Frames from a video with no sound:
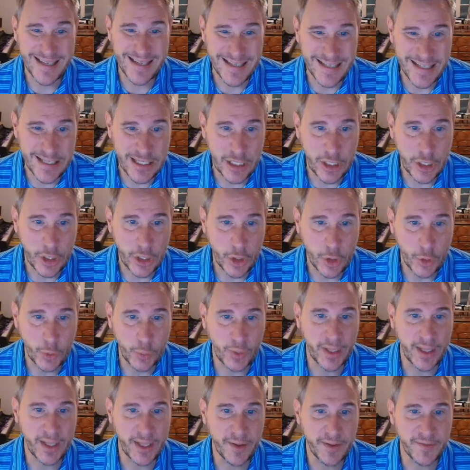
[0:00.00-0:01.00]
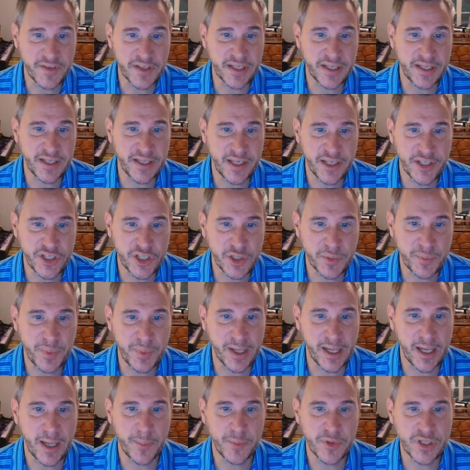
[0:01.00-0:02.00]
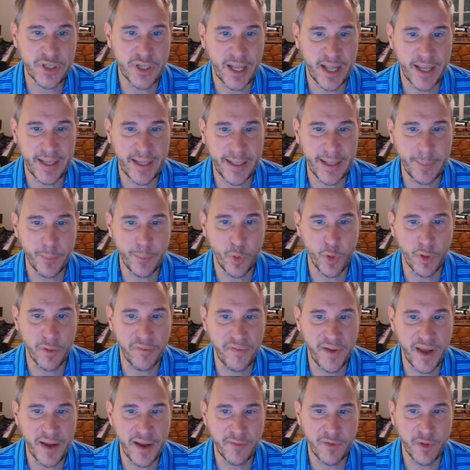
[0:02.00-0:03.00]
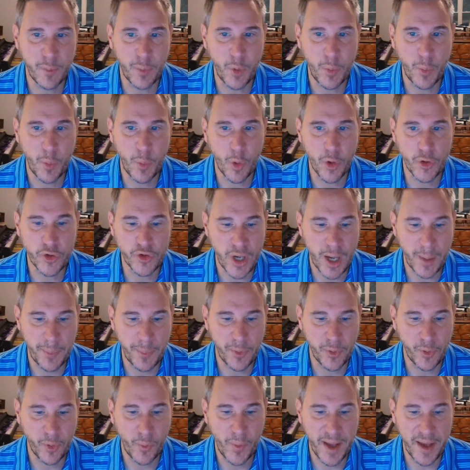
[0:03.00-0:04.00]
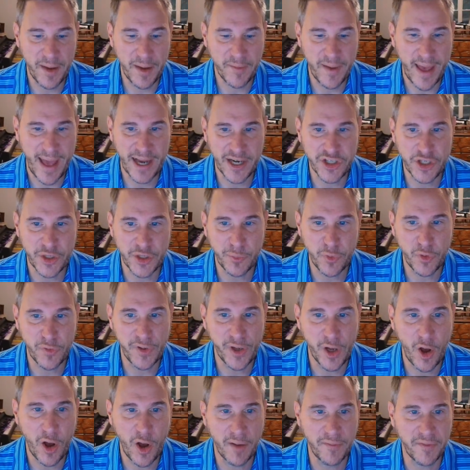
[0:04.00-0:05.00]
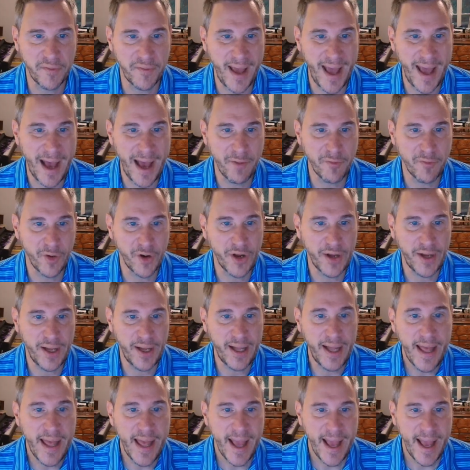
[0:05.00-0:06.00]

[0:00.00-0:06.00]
slowly as conditions become slightly more favorable, more tropical wave action moving off of Africa,